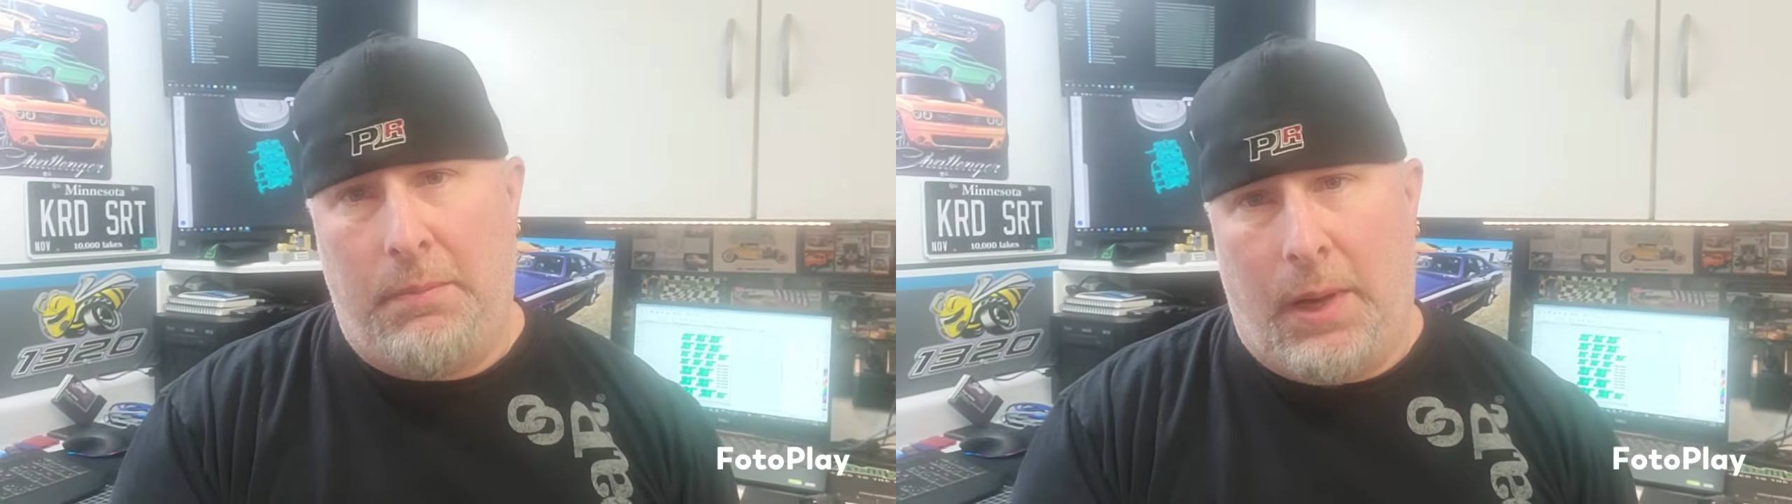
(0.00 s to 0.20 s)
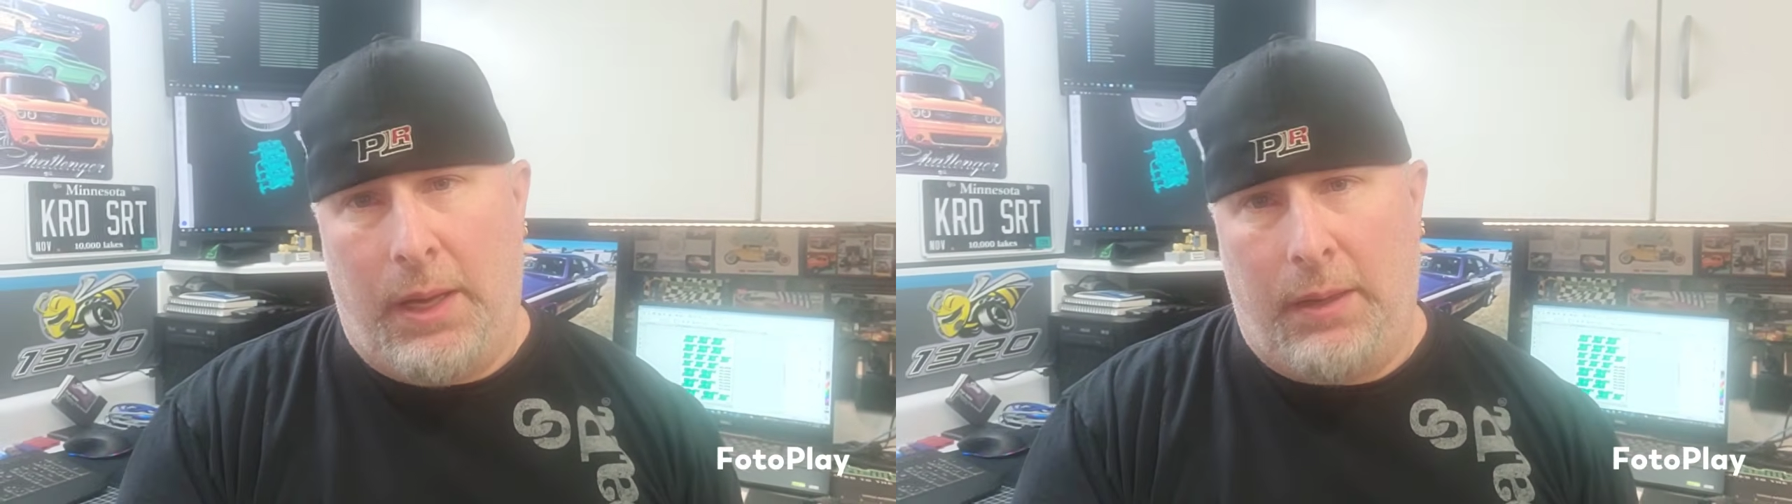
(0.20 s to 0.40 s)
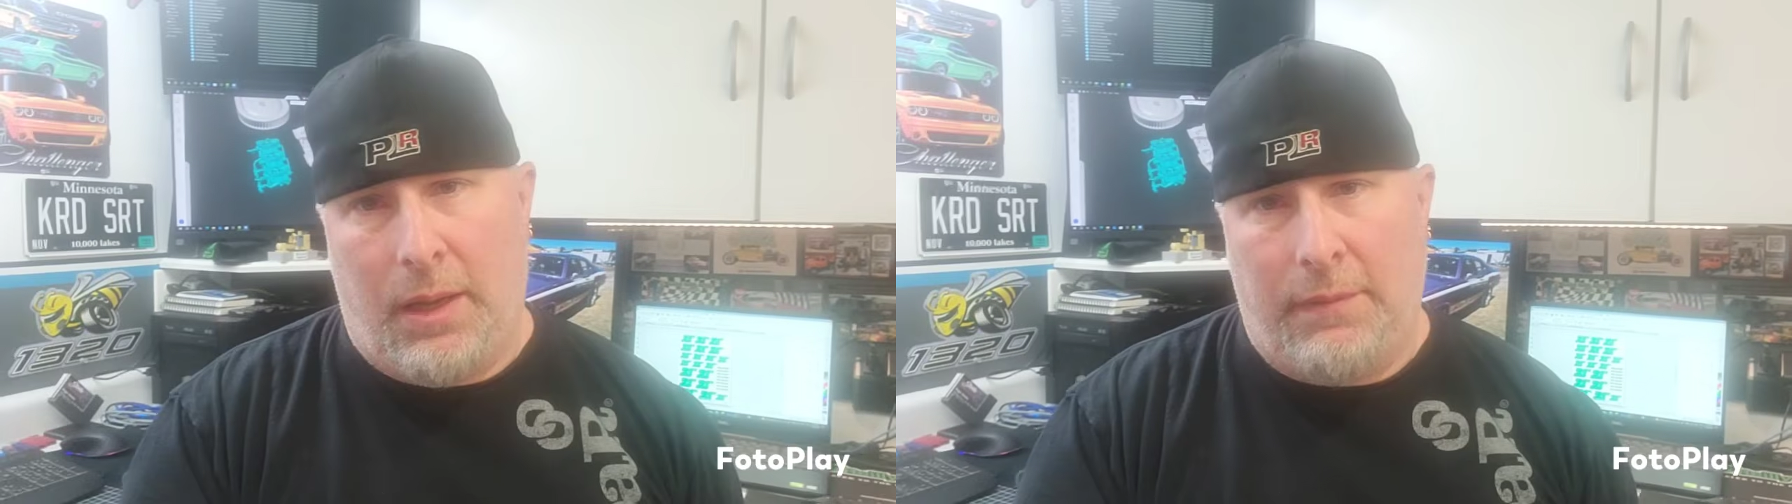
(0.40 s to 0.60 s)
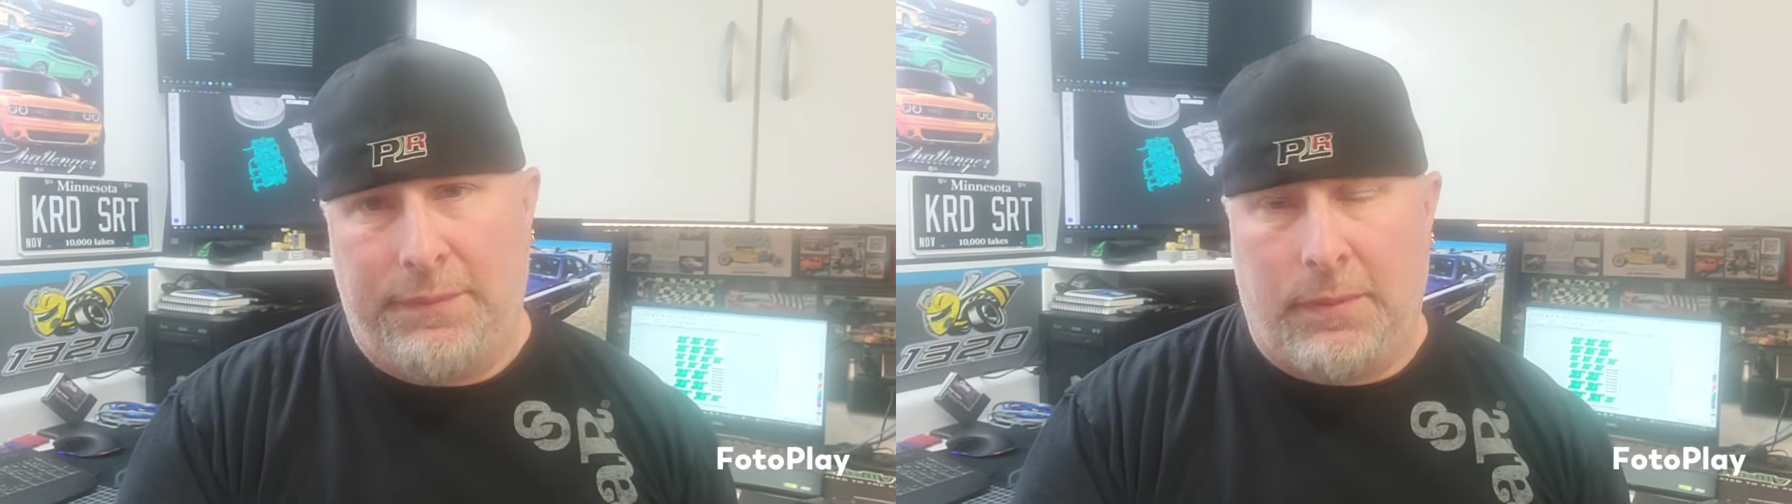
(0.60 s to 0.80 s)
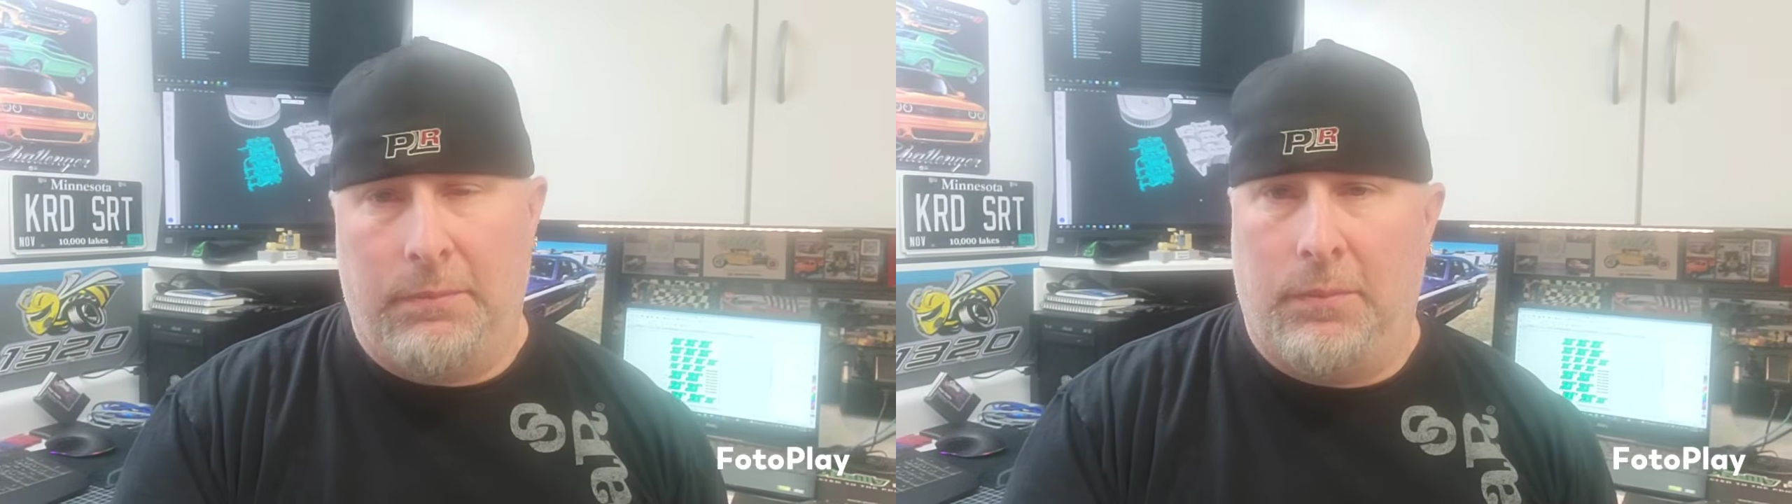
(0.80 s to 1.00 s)
mind
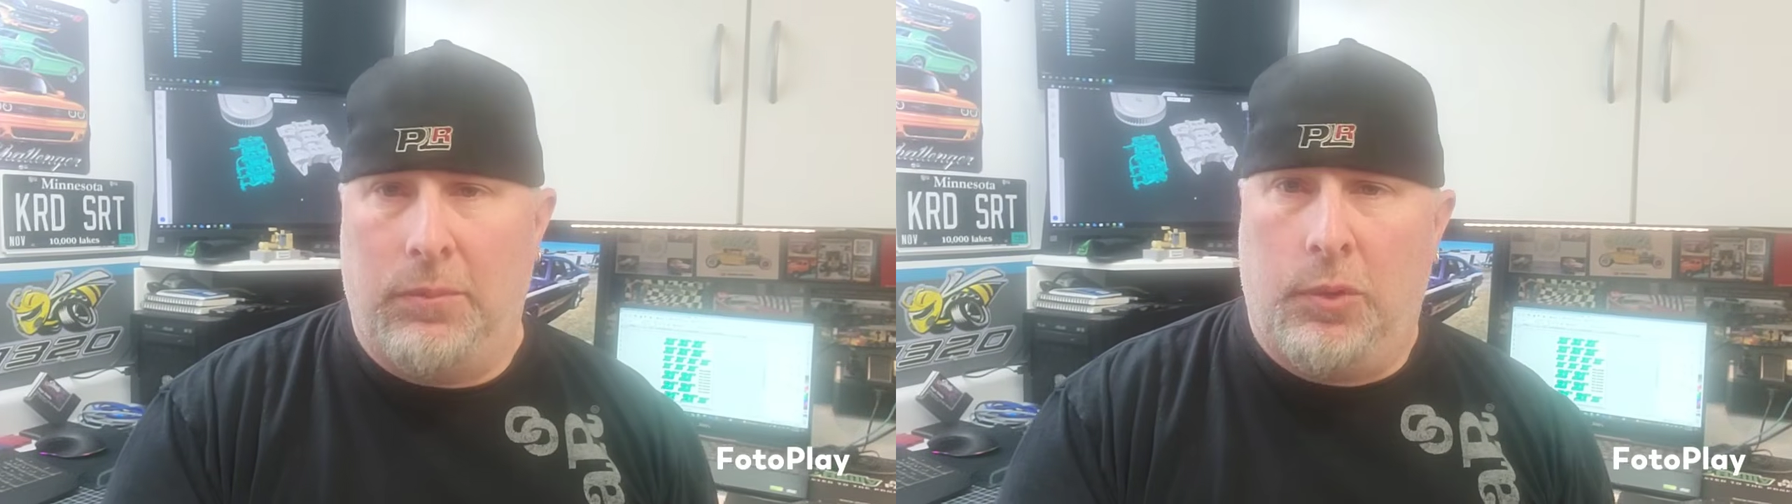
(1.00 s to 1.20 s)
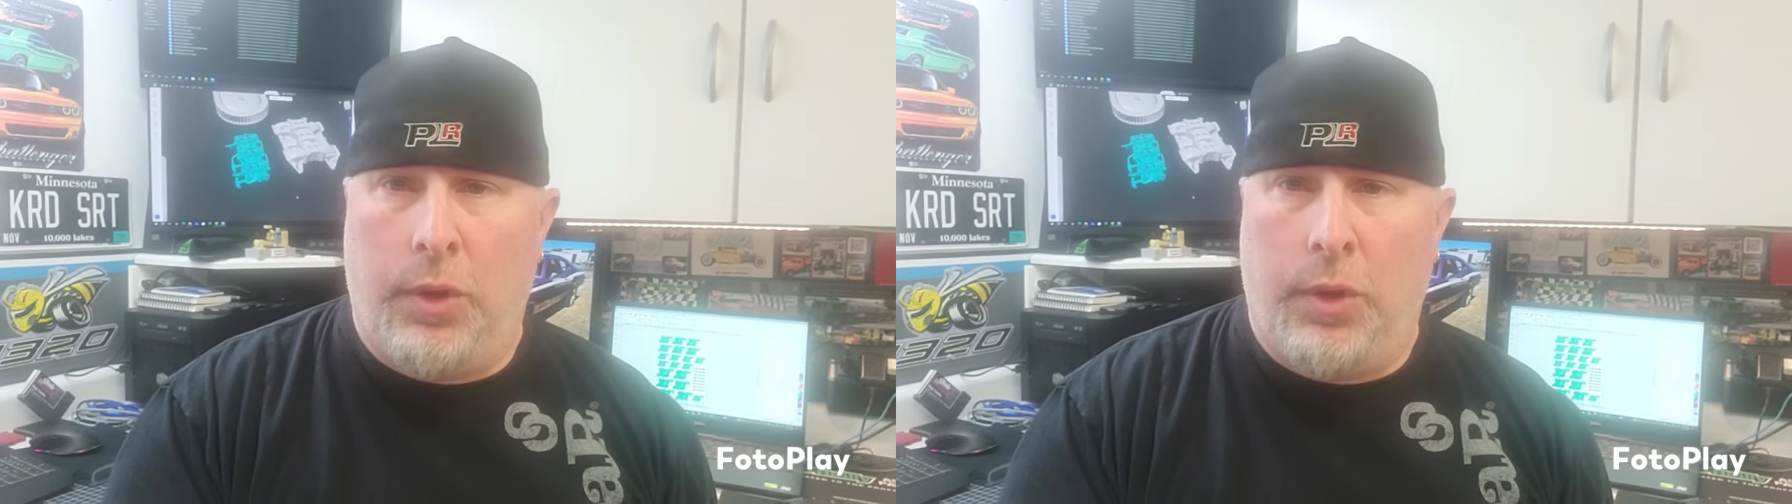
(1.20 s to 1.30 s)
off some